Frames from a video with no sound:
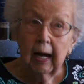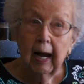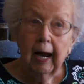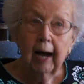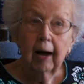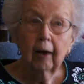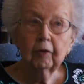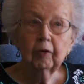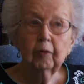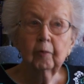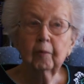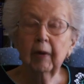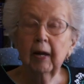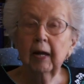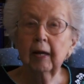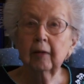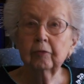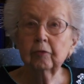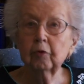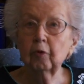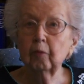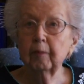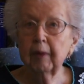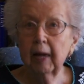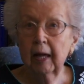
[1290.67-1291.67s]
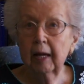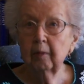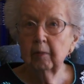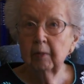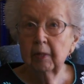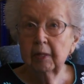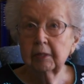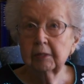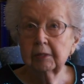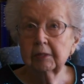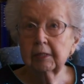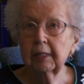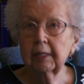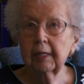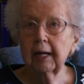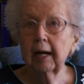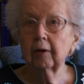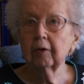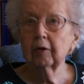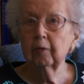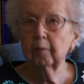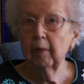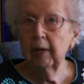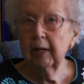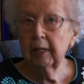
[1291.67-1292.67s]
how to bathe their babies and
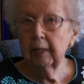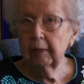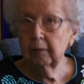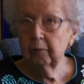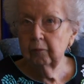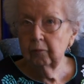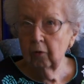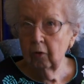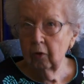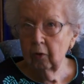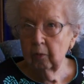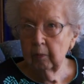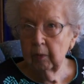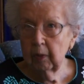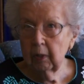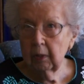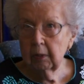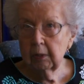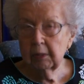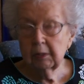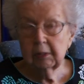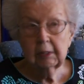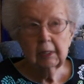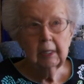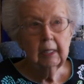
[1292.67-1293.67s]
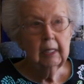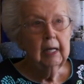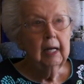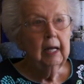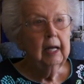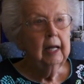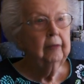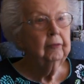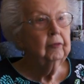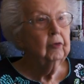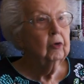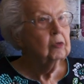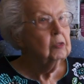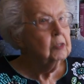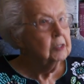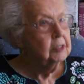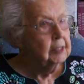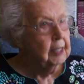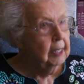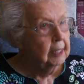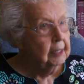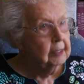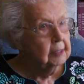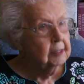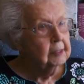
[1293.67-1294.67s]
how to make formulas. In those
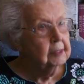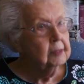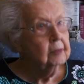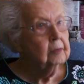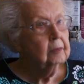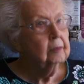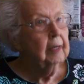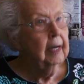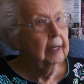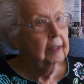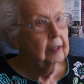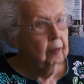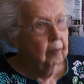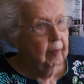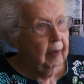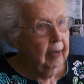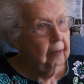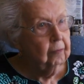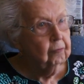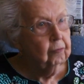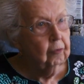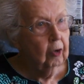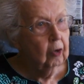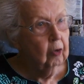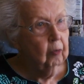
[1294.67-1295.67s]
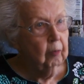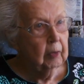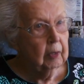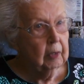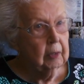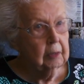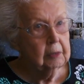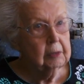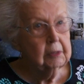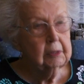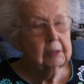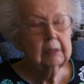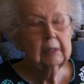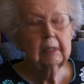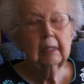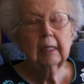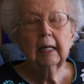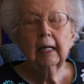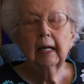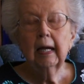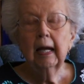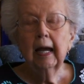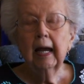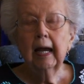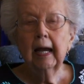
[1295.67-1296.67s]
days, you had to make formulas.
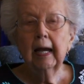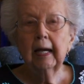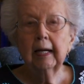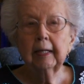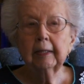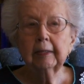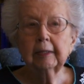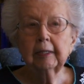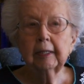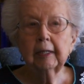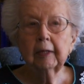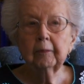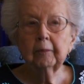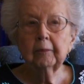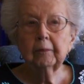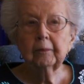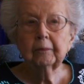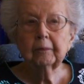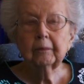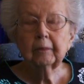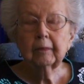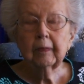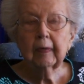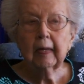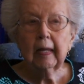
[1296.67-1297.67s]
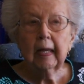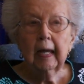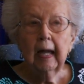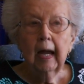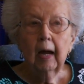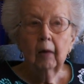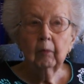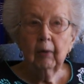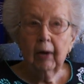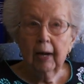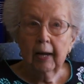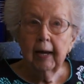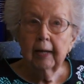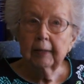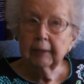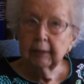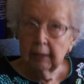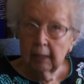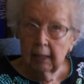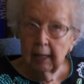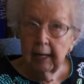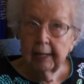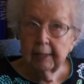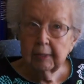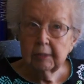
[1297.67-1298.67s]
And um, we had
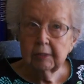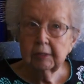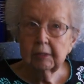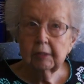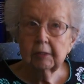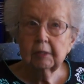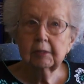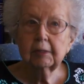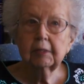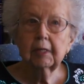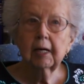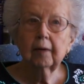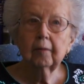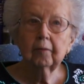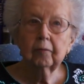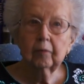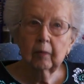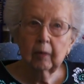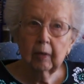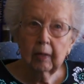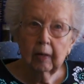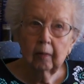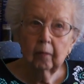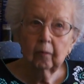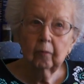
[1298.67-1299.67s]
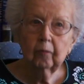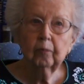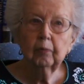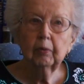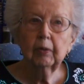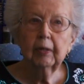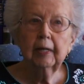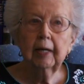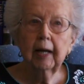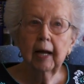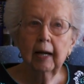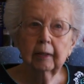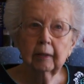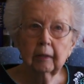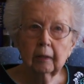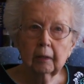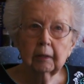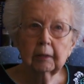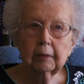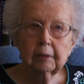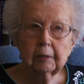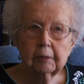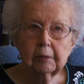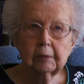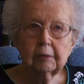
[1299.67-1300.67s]
classes to have them come
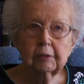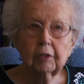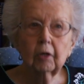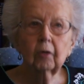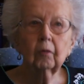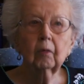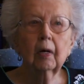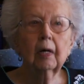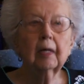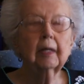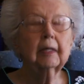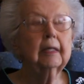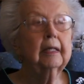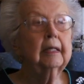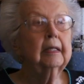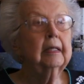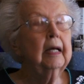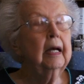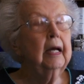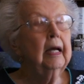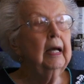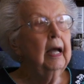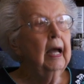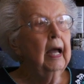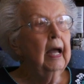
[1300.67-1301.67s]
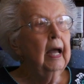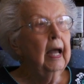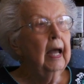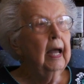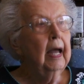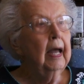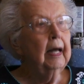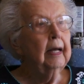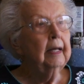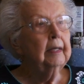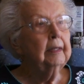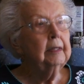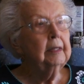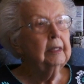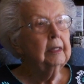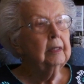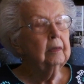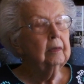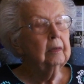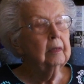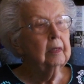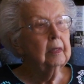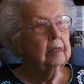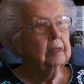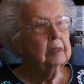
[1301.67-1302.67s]
prenatal and so on. And
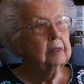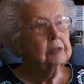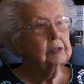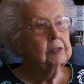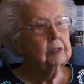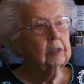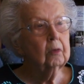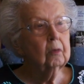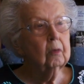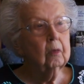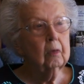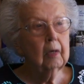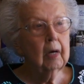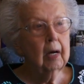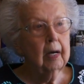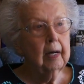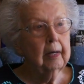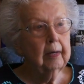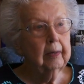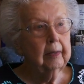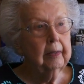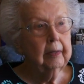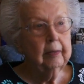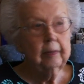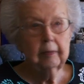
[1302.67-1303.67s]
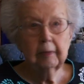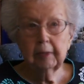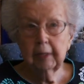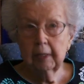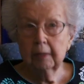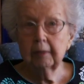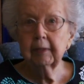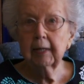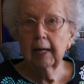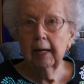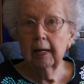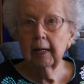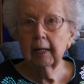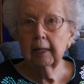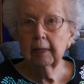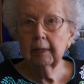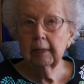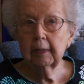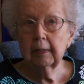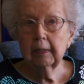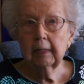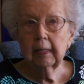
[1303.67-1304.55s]
uh, so I did that.